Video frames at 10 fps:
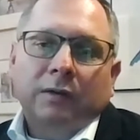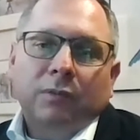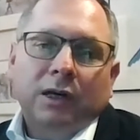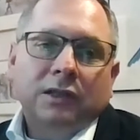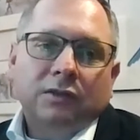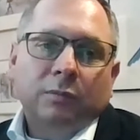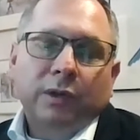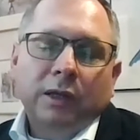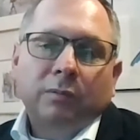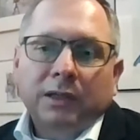must
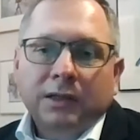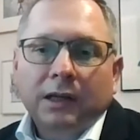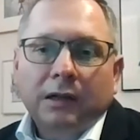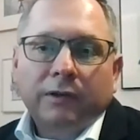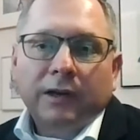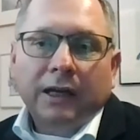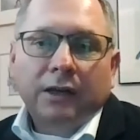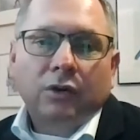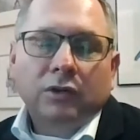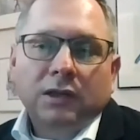repeat myself, I
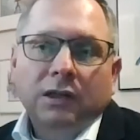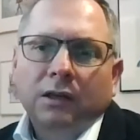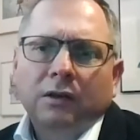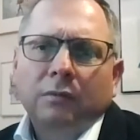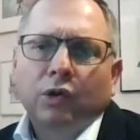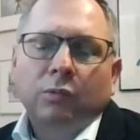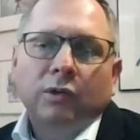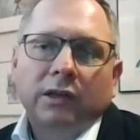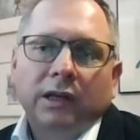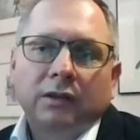don't see at the moment
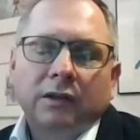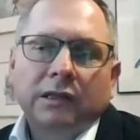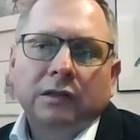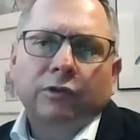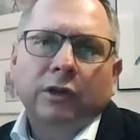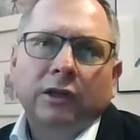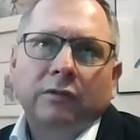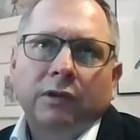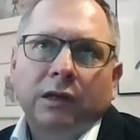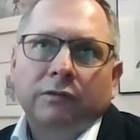a catalyst for it.
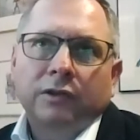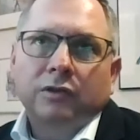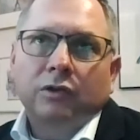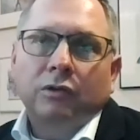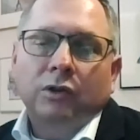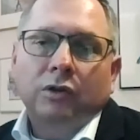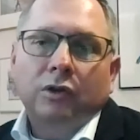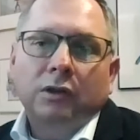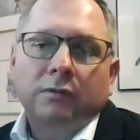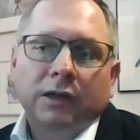We have a stronger
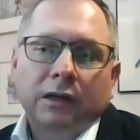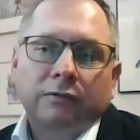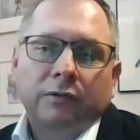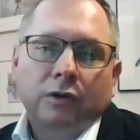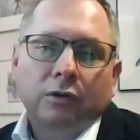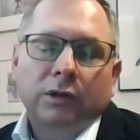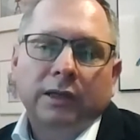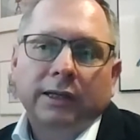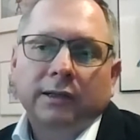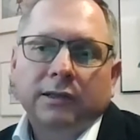dollar, we have lower
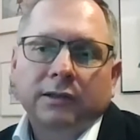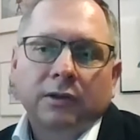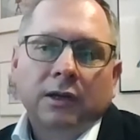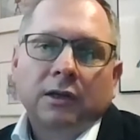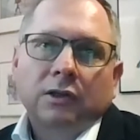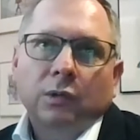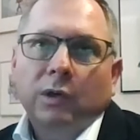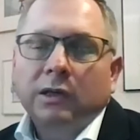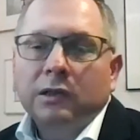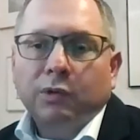yields, so
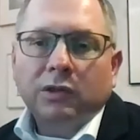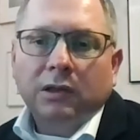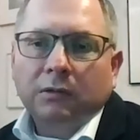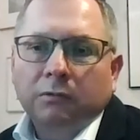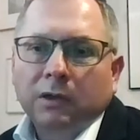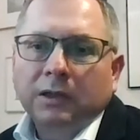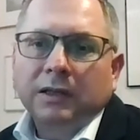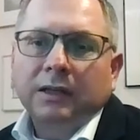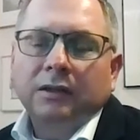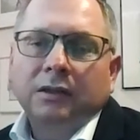one is positive, one is
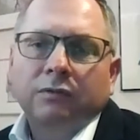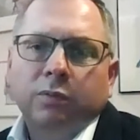negative,